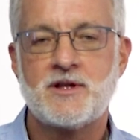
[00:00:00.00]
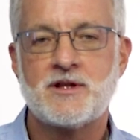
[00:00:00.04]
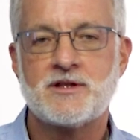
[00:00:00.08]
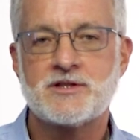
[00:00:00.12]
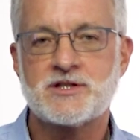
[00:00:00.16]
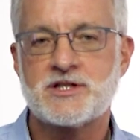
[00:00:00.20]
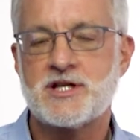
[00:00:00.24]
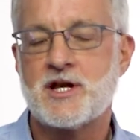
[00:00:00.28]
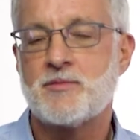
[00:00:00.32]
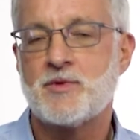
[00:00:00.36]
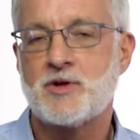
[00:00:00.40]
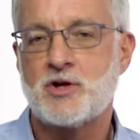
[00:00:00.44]

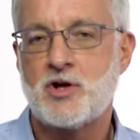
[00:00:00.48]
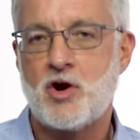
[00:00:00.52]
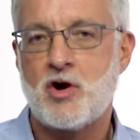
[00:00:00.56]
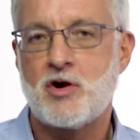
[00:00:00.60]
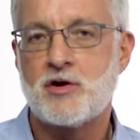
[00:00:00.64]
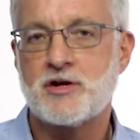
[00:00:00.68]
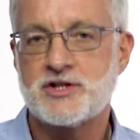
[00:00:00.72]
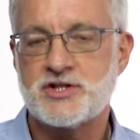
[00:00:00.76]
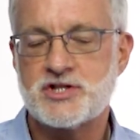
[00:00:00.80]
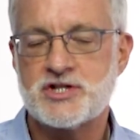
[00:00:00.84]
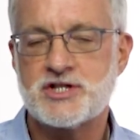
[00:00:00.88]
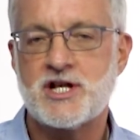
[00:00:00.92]

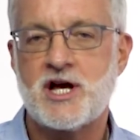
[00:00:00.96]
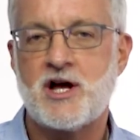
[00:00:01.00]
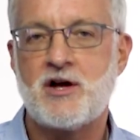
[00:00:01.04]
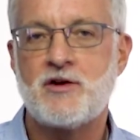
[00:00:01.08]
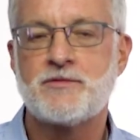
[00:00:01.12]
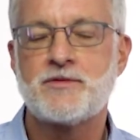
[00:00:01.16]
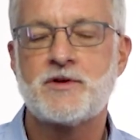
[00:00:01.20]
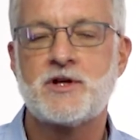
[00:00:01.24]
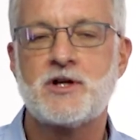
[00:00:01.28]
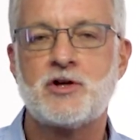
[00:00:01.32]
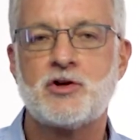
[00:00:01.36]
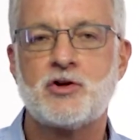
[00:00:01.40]
seminar
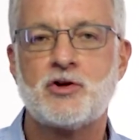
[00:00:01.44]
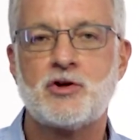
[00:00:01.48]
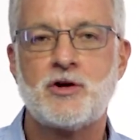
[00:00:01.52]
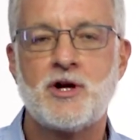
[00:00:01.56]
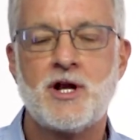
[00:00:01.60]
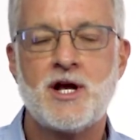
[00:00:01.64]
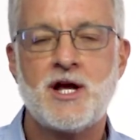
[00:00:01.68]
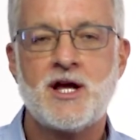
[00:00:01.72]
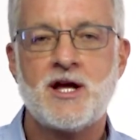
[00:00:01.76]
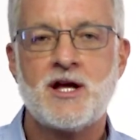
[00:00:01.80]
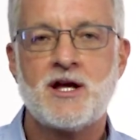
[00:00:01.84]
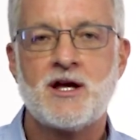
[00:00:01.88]
itself
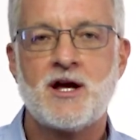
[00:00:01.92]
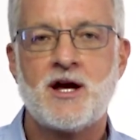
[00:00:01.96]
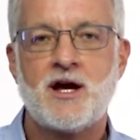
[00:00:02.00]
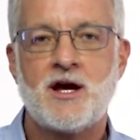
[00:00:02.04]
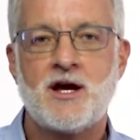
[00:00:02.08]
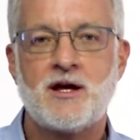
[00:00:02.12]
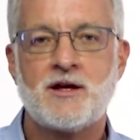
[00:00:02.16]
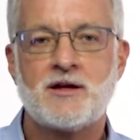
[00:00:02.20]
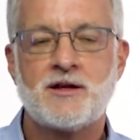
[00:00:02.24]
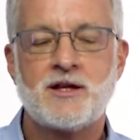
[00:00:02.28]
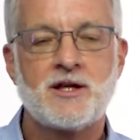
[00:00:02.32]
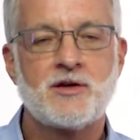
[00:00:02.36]
here,
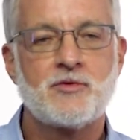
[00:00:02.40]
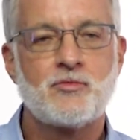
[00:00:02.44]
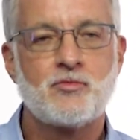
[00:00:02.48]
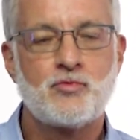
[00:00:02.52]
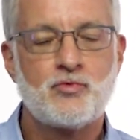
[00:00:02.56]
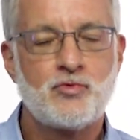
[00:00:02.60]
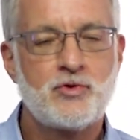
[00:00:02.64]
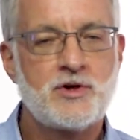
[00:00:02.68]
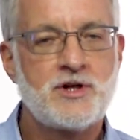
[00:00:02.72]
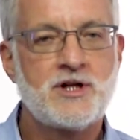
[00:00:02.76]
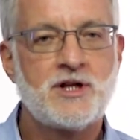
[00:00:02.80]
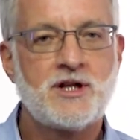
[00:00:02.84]
it
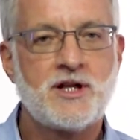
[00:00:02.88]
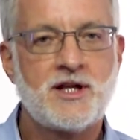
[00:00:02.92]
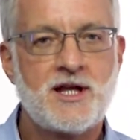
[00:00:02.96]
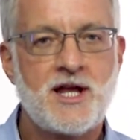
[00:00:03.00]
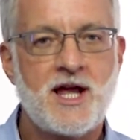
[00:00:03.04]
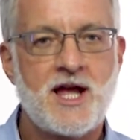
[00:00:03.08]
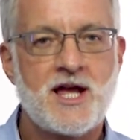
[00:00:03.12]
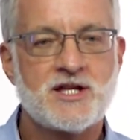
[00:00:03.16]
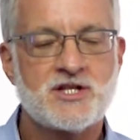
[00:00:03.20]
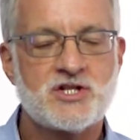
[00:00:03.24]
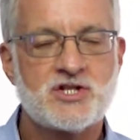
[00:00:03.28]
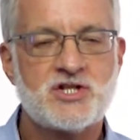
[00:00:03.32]

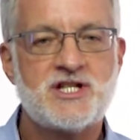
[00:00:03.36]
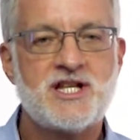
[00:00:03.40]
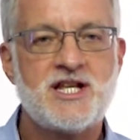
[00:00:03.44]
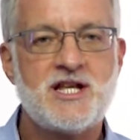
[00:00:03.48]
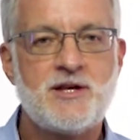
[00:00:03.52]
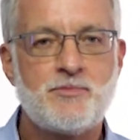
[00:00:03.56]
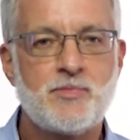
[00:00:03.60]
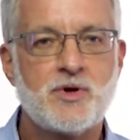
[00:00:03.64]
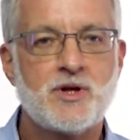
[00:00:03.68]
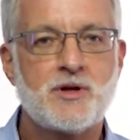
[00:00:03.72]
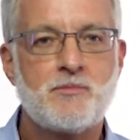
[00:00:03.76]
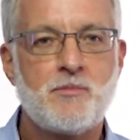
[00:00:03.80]
really has
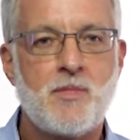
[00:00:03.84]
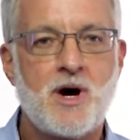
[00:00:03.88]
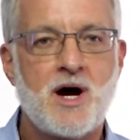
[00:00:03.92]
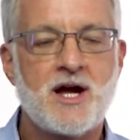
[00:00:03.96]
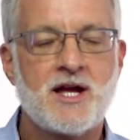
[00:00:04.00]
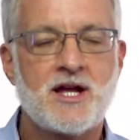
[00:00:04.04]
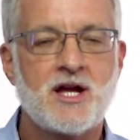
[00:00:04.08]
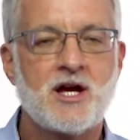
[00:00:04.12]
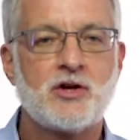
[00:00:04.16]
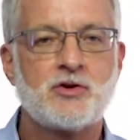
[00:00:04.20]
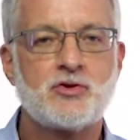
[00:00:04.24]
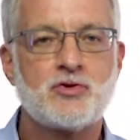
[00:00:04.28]
deepened
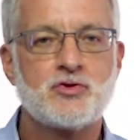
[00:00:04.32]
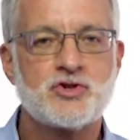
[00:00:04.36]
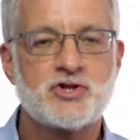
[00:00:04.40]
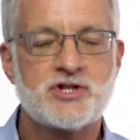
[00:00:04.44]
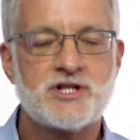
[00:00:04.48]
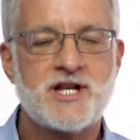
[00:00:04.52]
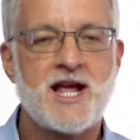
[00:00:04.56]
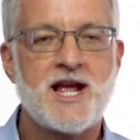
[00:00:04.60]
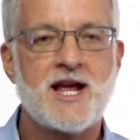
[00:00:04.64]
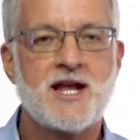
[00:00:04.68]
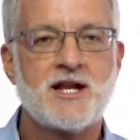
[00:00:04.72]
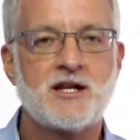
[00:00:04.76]
my
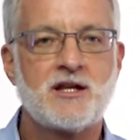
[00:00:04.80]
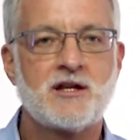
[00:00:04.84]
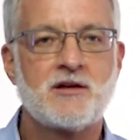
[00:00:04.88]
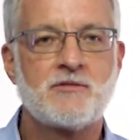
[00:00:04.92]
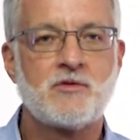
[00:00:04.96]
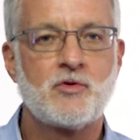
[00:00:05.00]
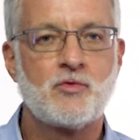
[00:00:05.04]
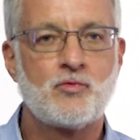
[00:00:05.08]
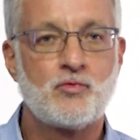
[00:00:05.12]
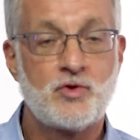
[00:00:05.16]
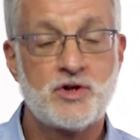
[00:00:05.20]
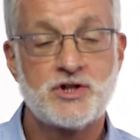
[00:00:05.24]
understanding
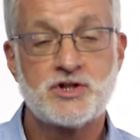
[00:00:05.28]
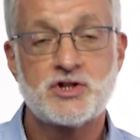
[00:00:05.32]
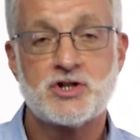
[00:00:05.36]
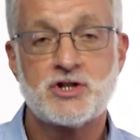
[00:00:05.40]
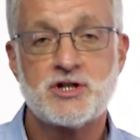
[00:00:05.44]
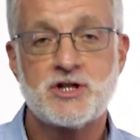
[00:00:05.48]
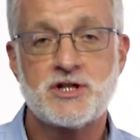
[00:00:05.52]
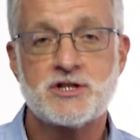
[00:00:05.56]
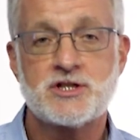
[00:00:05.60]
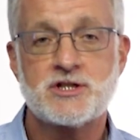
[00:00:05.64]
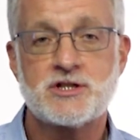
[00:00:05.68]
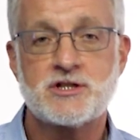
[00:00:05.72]
of the
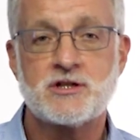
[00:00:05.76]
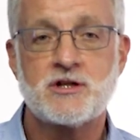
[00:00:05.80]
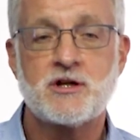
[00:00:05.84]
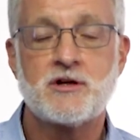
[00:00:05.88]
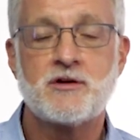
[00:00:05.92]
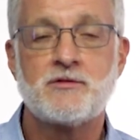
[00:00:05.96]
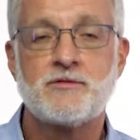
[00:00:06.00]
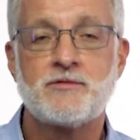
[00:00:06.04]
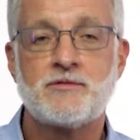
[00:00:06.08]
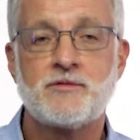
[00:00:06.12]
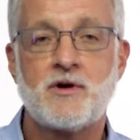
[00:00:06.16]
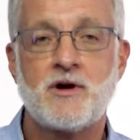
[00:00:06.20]
richness
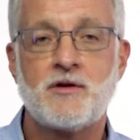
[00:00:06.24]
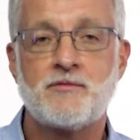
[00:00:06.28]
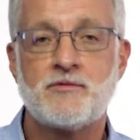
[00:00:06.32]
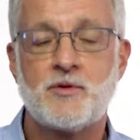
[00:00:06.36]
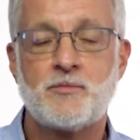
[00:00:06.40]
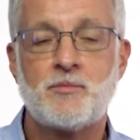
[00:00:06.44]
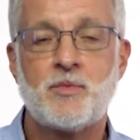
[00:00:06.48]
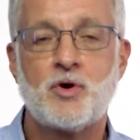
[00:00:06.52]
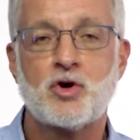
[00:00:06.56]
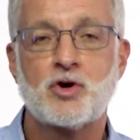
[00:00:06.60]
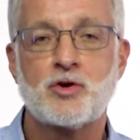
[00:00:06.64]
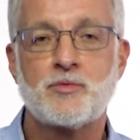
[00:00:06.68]
of
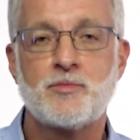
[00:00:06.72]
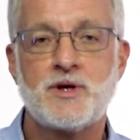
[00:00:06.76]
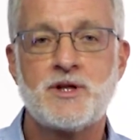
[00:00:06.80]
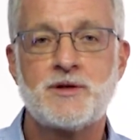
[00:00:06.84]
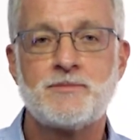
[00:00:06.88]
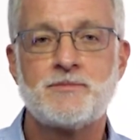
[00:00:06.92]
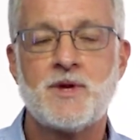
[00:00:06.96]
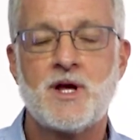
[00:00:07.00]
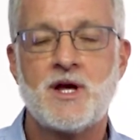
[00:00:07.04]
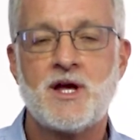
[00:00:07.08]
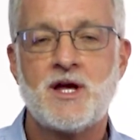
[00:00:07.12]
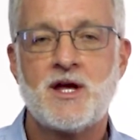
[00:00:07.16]
the
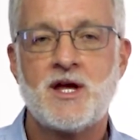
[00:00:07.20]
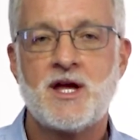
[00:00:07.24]
Birkman.